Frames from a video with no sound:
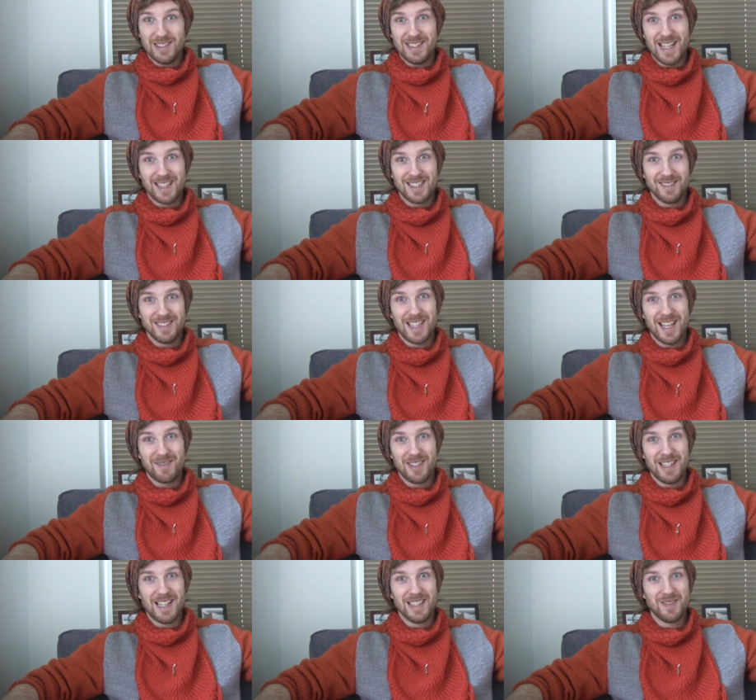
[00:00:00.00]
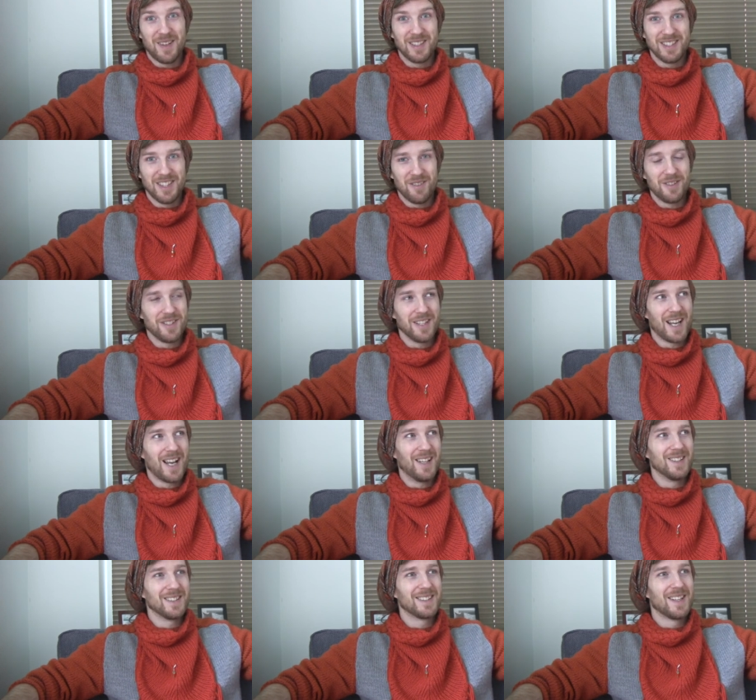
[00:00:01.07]
little segment last week, which is at the front of the
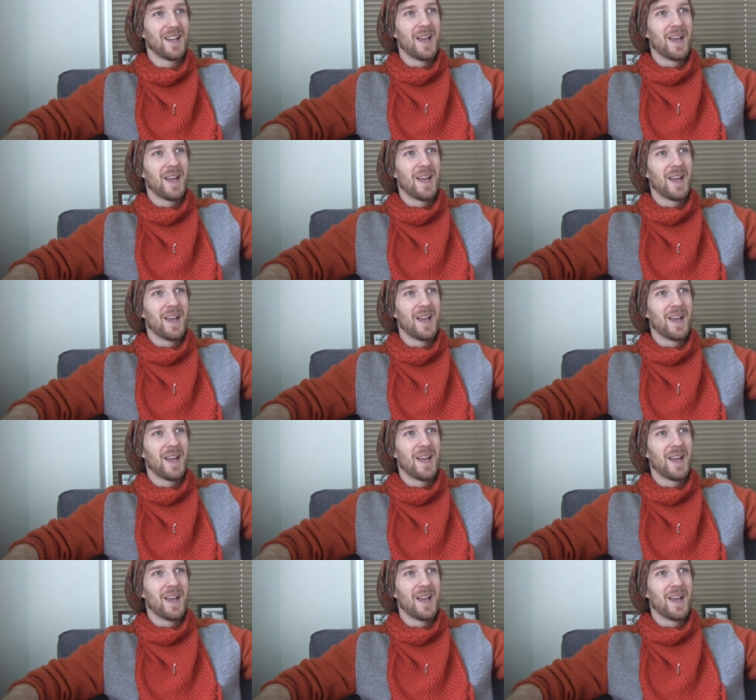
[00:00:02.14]
house.